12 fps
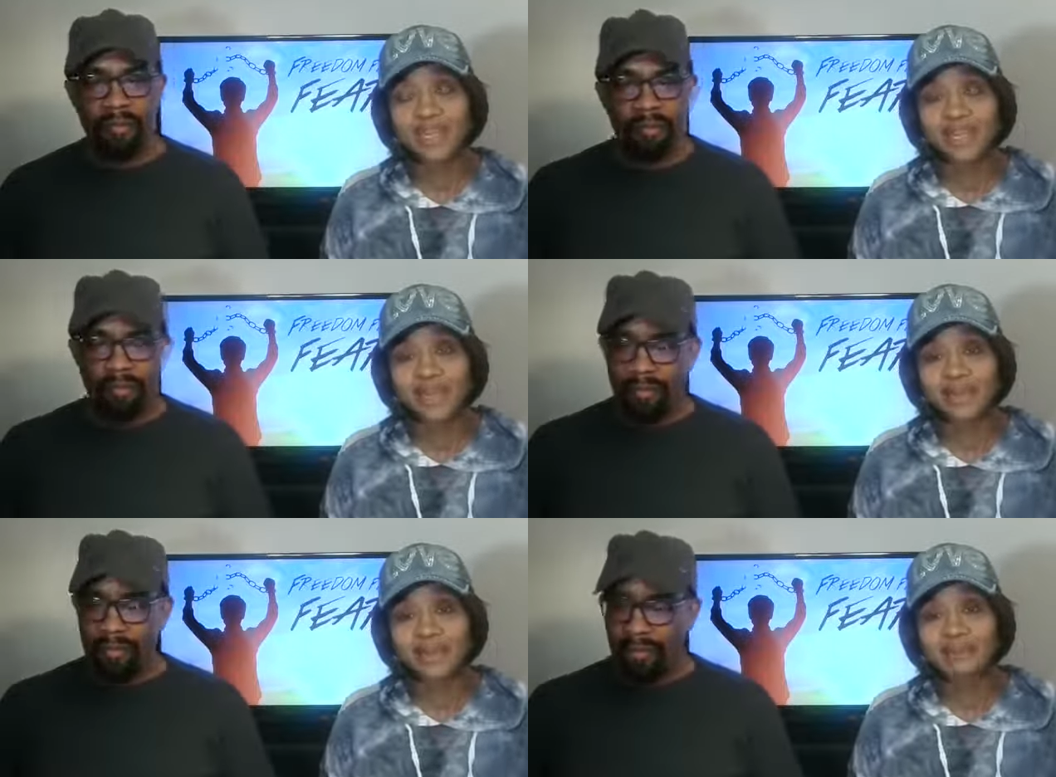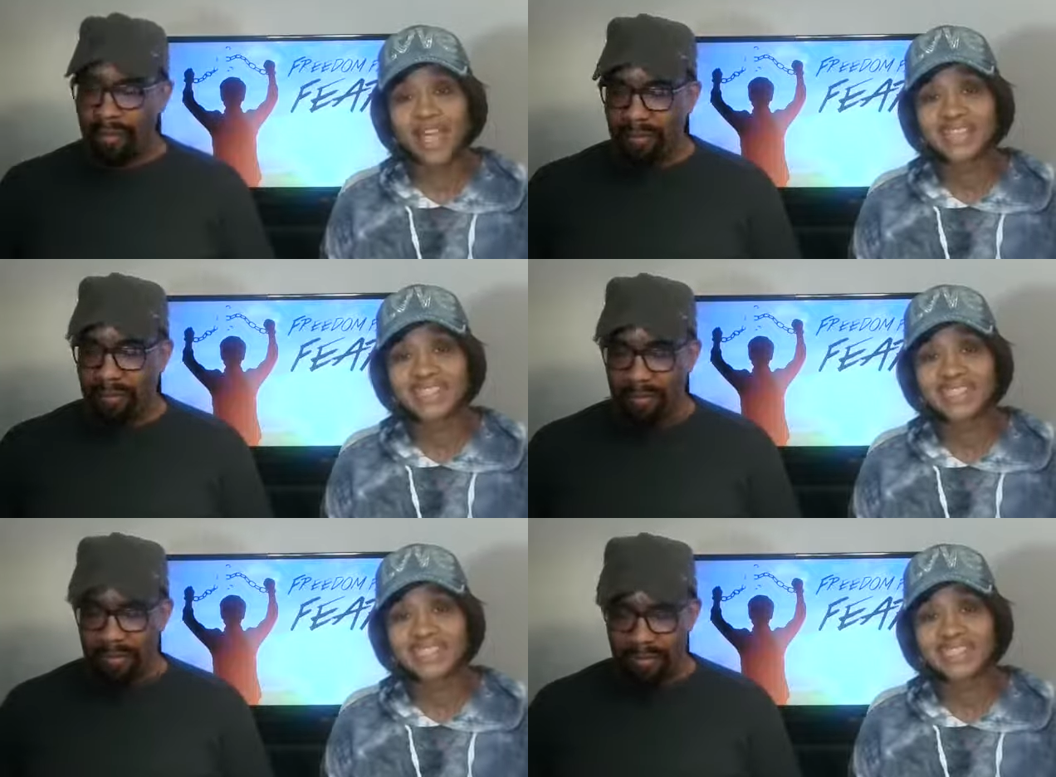Speaker 1: Um, as
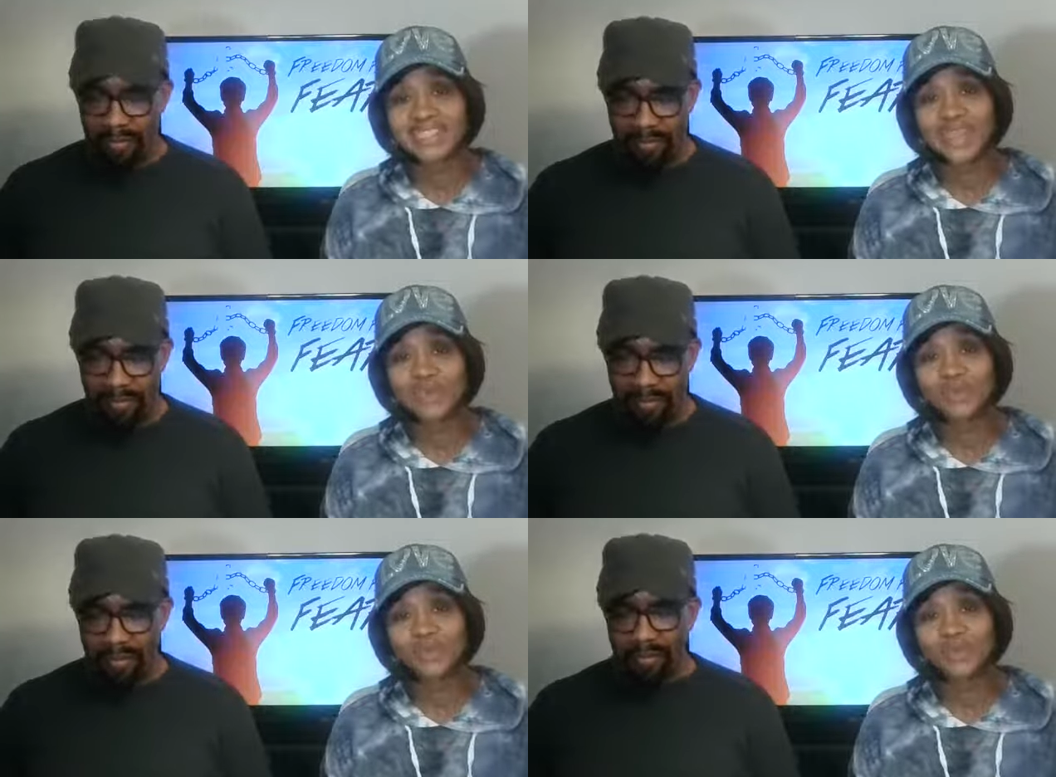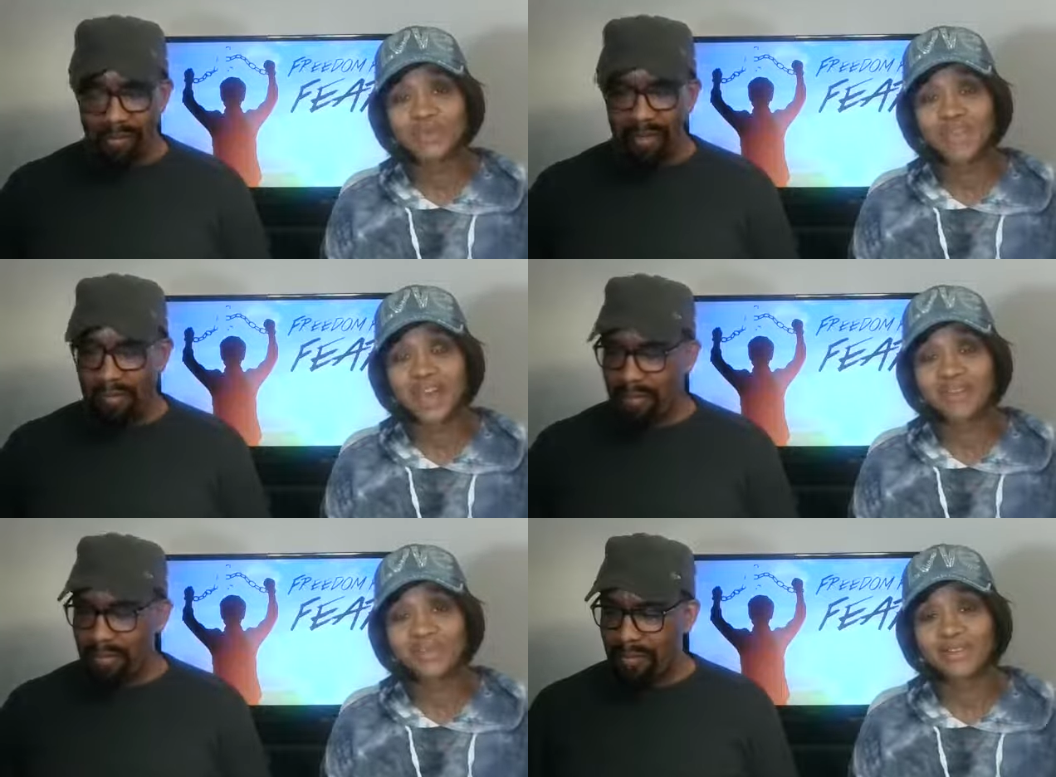he said, when we got
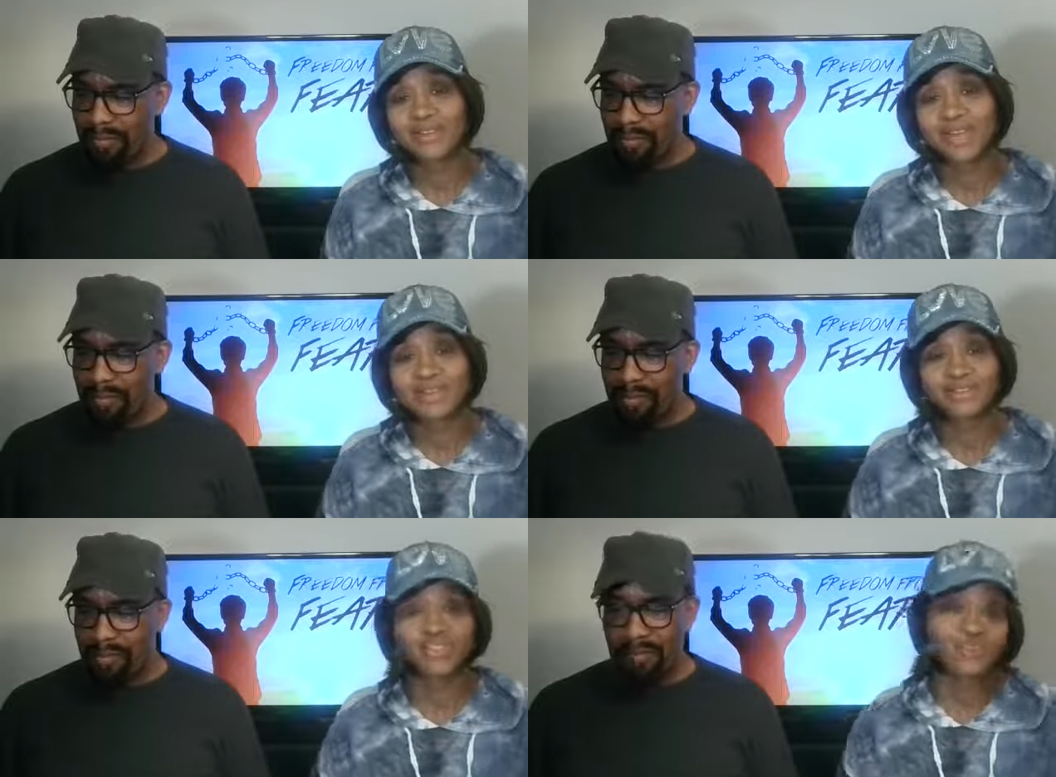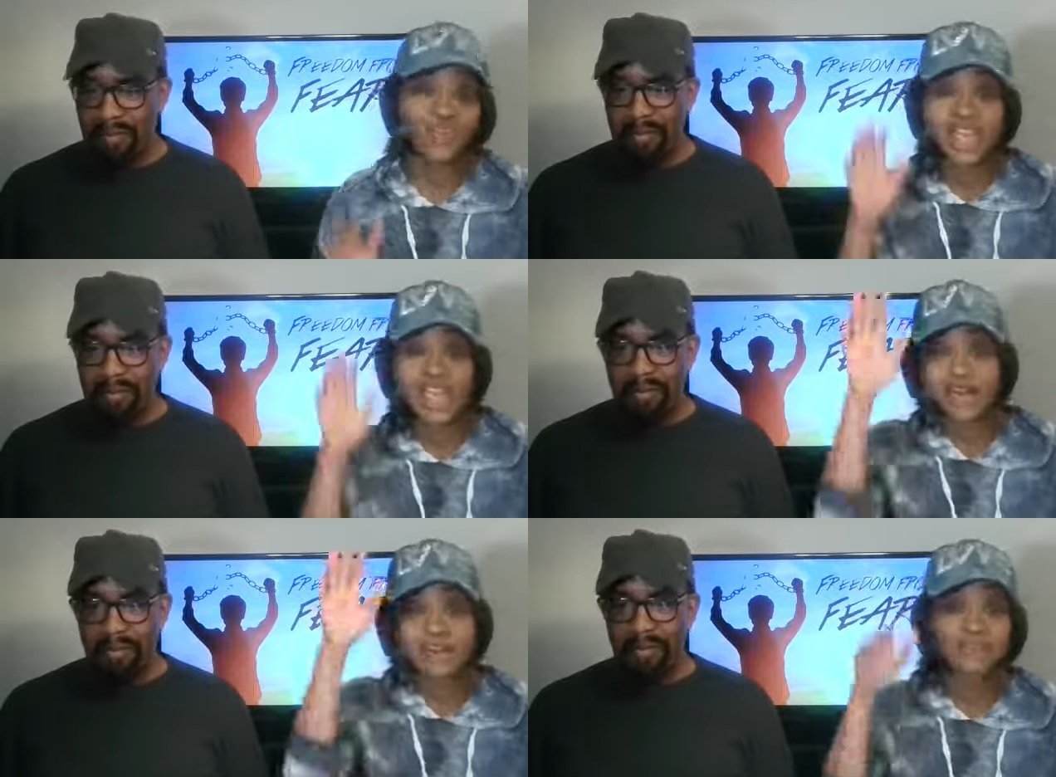on that
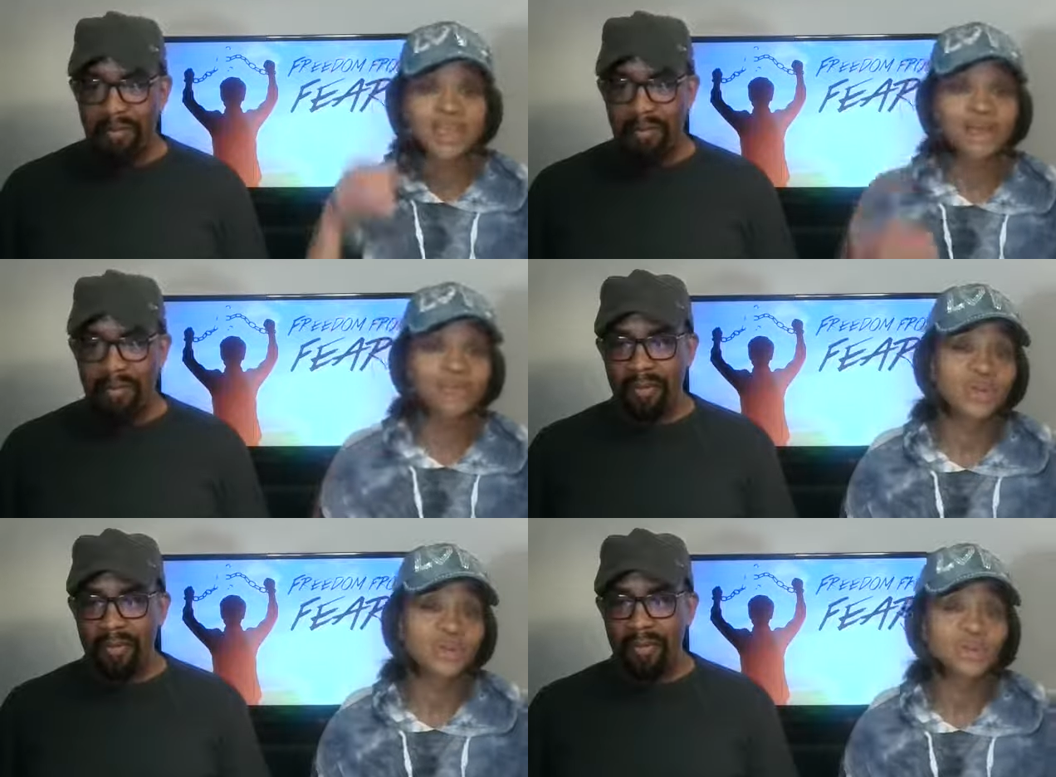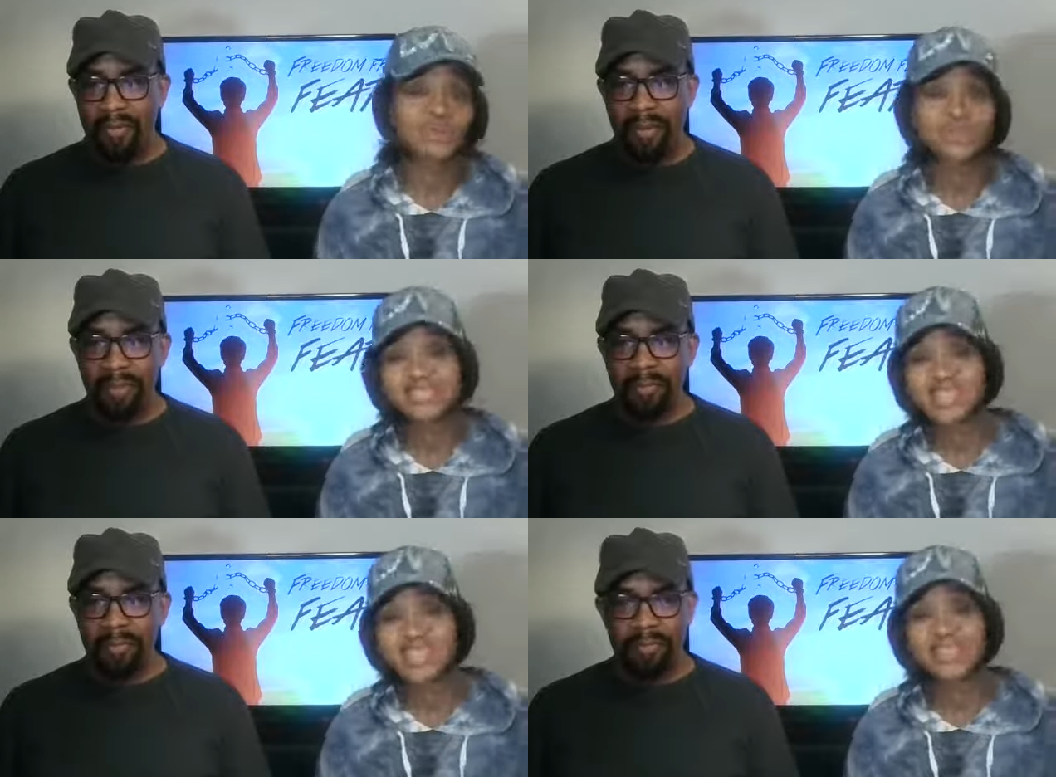tram that went over
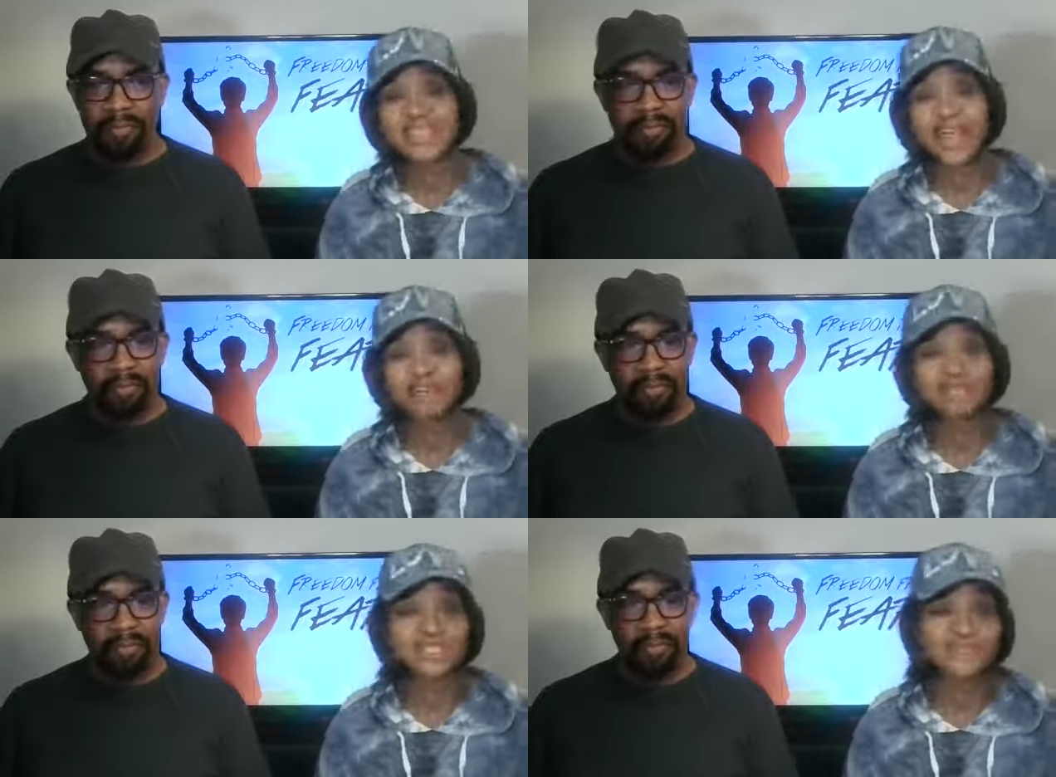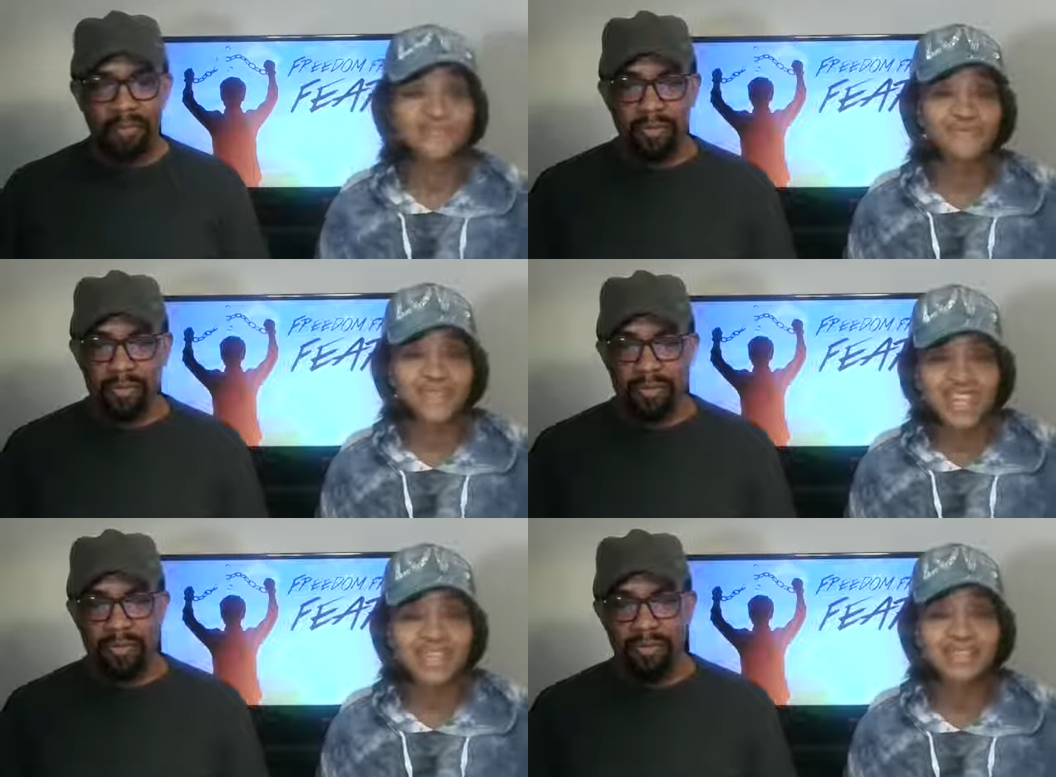10,000
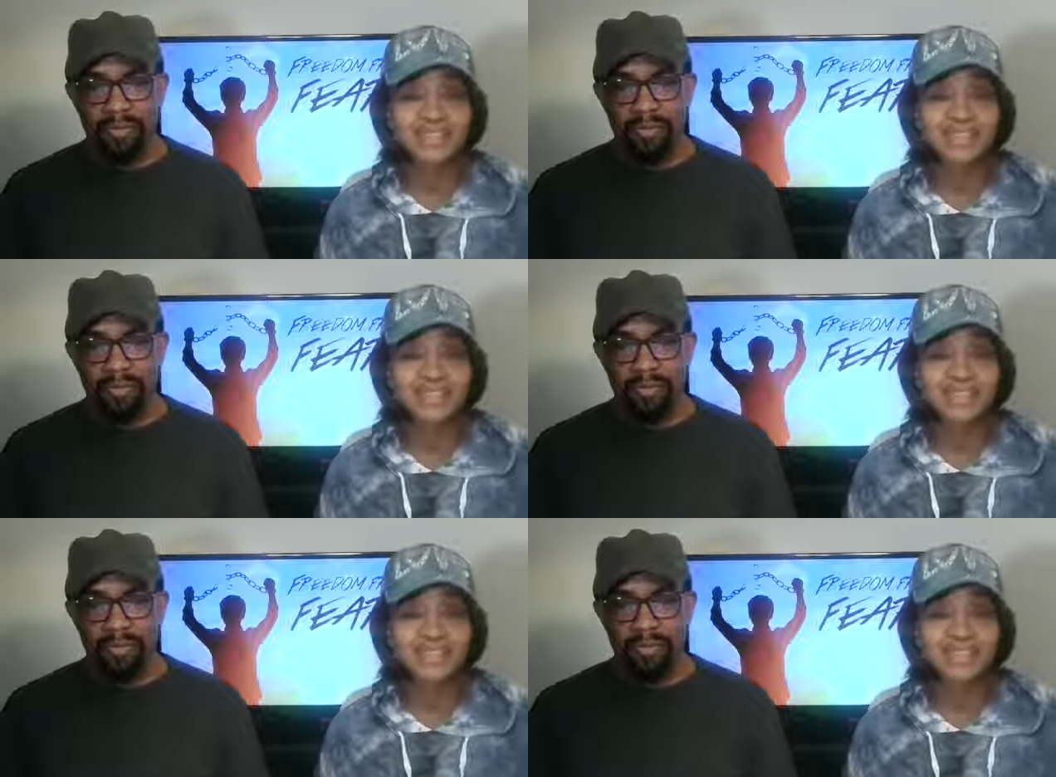feet.